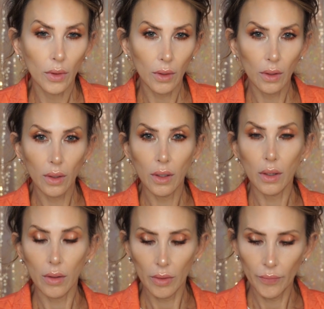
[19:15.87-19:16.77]
And
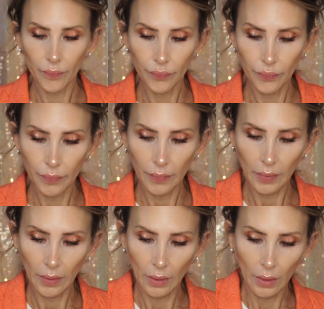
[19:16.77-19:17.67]
here.
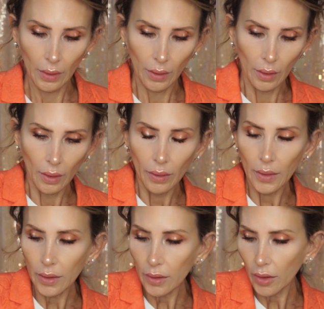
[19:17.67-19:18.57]

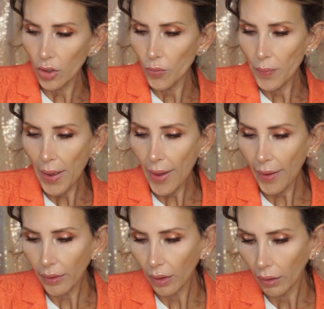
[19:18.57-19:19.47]
Then I'm going to go
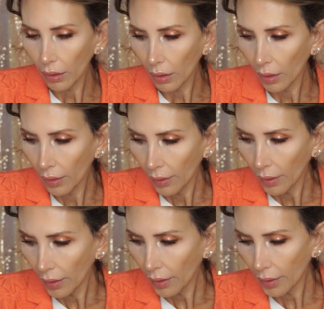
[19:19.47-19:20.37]
back
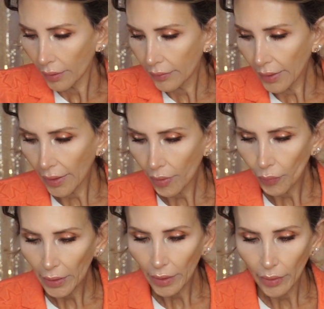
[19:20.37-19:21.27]
and
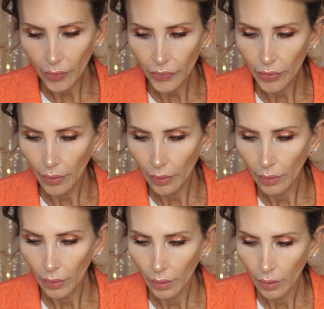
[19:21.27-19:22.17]
tap out
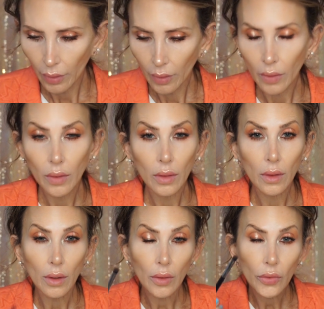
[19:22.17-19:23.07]

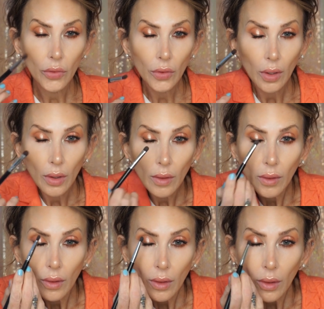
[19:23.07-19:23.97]
this
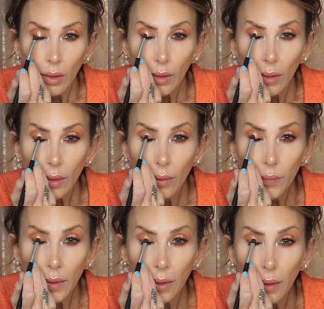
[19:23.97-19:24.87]

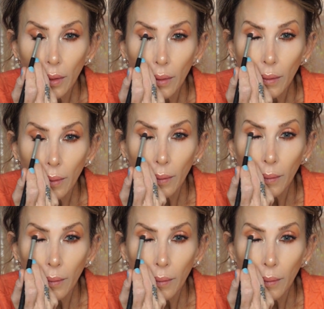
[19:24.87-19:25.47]
up here.